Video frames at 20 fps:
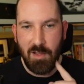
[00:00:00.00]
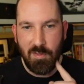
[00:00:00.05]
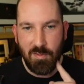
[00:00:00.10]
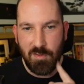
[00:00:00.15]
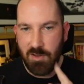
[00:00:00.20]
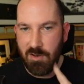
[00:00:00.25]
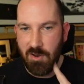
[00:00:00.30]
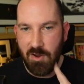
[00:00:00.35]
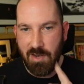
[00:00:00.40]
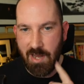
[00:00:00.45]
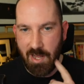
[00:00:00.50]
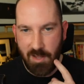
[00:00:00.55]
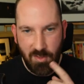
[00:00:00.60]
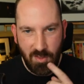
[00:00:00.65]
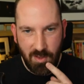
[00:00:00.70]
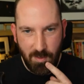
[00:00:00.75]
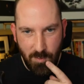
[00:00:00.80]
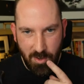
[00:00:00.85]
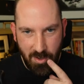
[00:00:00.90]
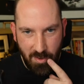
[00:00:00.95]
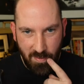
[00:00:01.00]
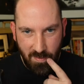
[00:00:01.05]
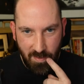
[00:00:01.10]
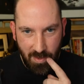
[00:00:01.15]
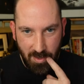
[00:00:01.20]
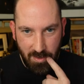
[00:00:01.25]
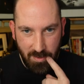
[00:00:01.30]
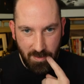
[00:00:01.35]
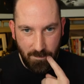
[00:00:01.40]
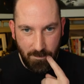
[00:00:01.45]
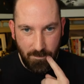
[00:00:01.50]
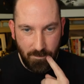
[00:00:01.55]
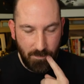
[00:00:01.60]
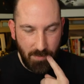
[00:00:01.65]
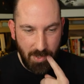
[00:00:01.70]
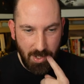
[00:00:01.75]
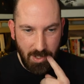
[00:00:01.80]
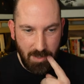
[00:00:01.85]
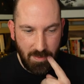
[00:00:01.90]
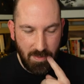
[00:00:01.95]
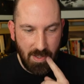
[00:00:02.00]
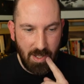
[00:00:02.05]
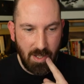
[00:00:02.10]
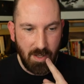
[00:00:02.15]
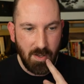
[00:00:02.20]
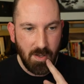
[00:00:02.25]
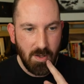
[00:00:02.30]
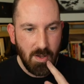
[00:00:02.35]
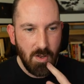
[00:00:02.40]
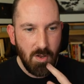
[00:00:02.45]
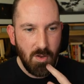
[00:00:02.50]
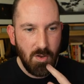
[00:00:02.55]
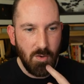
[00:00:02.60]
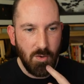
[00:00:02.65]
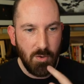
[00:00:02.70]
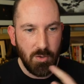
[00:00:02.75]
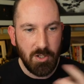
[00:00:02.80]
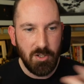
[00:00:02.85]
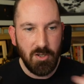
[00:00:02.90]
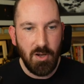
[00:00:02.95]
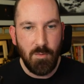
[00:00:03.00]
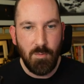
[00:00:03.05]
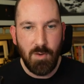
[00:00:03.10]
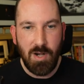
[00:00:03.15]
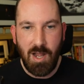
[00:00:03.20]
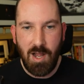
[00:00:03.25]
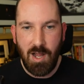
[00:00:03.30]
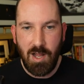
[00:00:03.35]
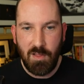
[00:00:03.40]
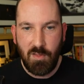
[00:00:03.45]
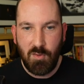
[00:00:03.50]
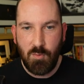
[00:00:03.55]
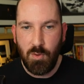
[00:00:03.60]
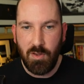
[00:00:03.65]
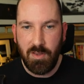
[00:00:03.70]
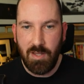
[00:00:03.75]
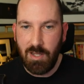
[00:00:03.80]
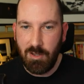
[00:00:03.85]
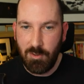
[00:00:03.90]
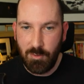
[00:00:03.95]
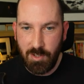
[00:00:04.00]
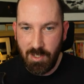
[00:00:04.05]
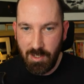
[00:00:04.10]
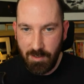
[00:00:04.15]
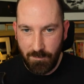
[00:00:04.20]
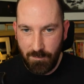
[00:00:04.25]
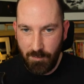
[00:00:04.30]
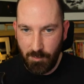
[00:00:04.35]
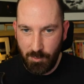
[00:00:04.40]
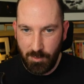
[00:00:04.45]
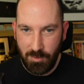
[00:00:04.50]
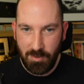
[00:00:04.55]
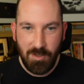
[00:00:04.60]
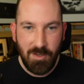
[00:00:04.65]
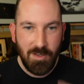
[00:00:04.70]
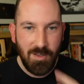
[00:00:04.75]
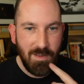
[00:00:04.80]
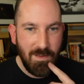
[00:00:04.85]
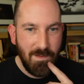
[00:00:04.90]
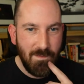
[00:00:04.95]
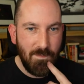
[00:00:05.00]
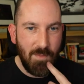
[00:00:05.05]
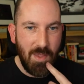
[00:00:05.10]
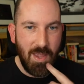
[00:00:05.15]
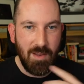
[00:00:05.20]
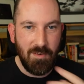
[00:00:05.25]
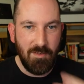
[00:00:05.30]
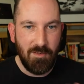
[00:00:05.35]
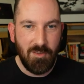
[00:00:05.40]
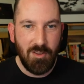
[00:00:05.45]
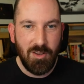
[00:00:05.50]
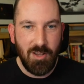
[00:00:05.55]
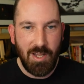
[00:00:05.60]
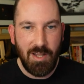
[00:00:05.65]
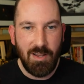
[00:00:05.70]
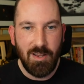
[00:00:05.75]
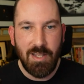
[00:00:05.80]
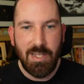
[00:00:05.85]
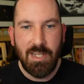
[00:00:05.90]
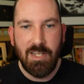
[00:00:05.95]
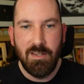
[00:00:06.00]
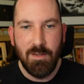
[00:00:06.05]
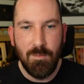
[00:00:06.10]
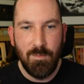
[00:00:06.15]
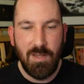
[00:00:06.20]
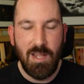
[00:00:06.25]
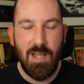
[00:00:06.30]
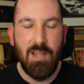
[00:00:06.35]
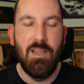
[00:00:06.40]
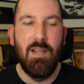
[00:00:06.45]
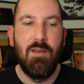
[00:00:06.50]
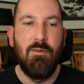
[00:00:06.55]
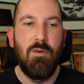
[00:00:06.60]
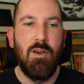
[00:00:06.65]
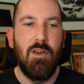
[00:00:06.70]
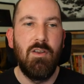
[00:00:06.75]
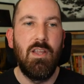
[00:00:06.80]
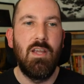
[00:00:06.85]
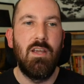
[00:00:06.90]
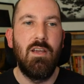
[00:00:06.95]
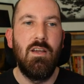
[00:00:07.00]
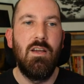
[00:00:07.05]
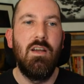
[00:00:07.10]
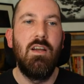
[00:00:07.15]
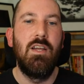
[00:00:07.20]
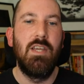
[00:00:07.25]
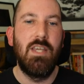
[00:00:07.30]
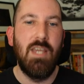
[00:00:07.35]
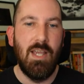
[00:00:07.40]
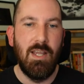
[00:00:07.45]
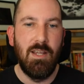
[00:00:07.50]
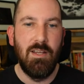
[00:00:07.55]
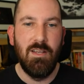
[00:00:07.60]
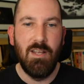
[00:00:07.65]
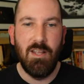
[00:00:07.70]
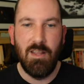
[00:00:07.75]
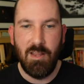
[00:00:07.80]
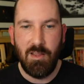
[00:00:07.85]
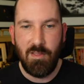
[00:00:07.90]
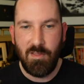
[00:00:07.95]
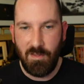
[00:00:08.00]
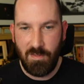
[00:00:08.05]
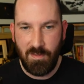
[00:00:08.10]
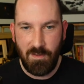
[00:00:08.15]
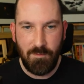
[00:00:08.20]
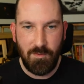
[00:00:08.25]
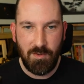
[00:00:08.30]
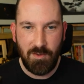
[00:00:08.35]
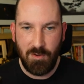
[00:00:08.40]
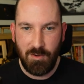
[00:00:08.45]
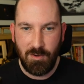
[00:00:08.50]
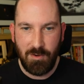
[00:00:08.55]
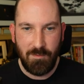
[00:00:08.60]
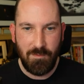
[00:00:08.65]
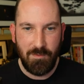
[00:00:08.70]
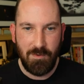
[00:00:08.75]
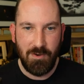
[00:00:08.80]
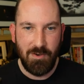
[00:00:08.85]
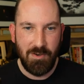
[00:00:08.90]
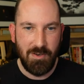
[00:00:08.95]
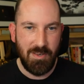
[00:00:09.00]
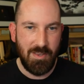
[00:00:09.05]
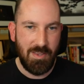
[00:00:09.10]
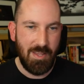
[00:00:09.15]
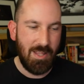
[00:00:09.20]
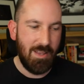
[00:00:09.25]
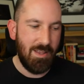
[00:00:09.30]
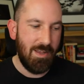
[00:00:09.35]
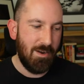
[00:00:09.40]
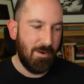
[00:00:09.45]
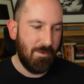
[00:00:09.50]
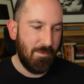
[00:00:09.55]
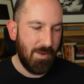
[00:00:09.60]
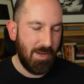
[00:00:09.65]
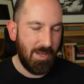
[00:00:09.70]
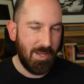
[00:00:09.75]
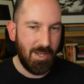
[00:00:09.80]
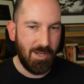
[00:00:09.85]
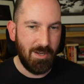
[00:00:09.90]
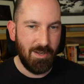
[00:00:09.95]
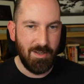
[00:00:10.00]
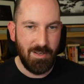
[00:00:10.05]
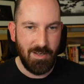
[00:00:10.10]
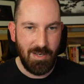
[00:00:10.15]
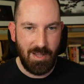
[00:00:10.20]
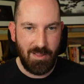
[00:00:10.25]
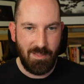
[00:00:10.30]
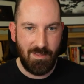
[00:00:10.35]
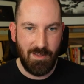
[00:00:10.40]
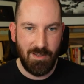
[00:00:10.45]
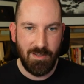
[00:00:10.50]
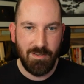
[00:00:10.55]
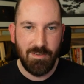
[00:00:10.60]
you don't actually want to sell them anything, or you don't want to ask what they're looking for and like lead them down that road, they go, oh, okay, it's just a photographer and they're there if I need it. And that's it.